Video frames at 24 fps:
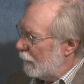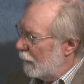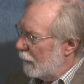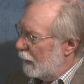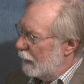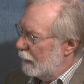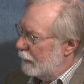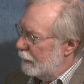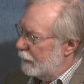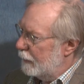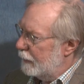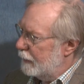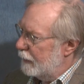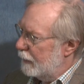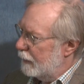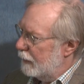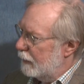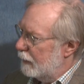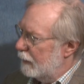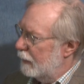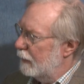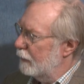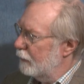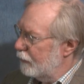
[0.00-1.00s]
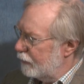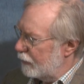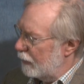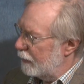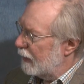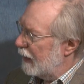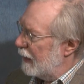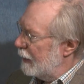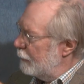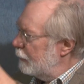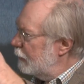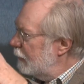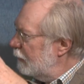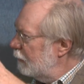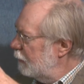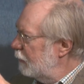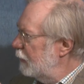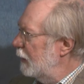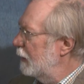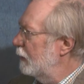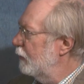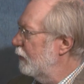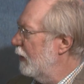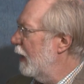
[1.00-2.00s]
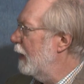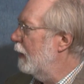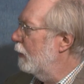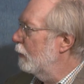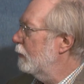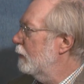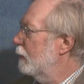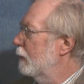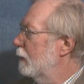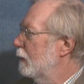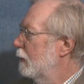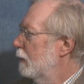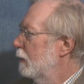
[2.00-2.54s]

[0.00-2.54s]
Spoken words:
And so the capital flows out.